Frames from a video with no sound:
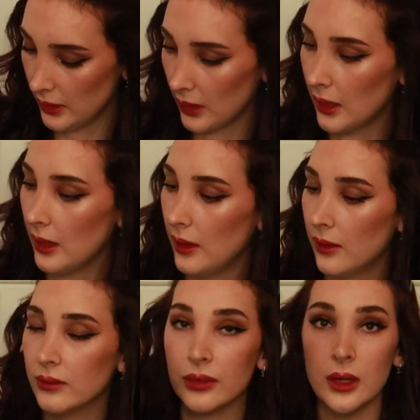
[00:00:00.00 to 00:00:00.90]
then I
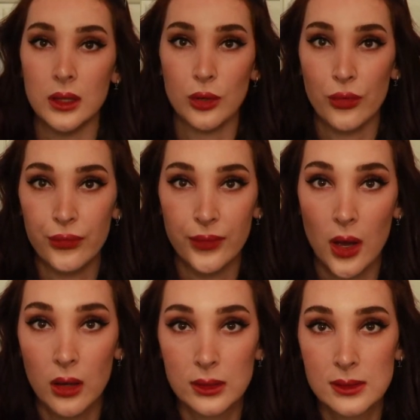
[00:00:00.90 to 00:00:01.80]
have a little
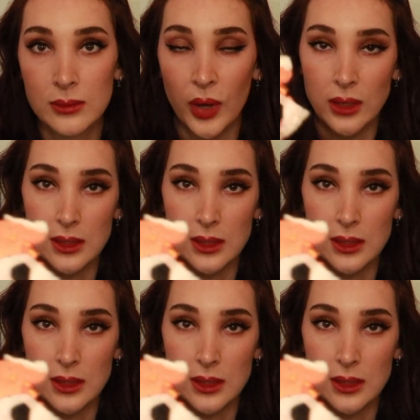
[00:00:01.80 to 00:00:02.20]
fox. My